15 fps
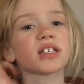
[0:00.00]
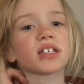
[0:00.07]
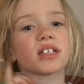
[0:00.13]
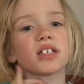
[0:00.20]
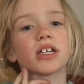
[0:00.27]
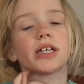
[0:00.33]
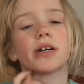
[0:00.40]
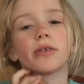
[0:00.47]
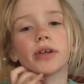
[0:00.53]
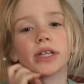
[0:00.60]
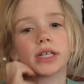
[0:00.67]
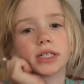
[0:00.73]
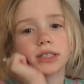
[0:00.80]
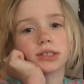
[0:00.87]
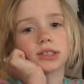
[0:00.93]
to do when
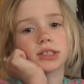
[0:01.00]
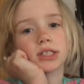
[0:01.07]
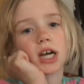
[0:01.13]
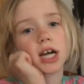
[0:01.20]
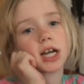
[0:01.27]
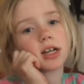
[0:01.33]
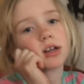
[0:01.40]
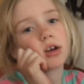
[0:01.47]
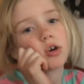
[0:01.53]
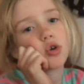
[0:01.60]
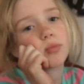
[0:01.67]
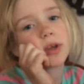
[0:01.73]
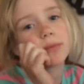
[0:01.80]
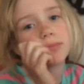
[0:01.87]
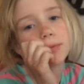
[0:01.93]
you're stuck at
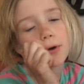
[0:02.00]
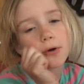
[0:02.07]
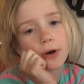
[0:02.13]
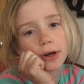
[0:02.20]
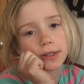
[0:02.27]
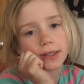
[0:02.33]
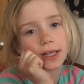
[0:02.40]
home and bored.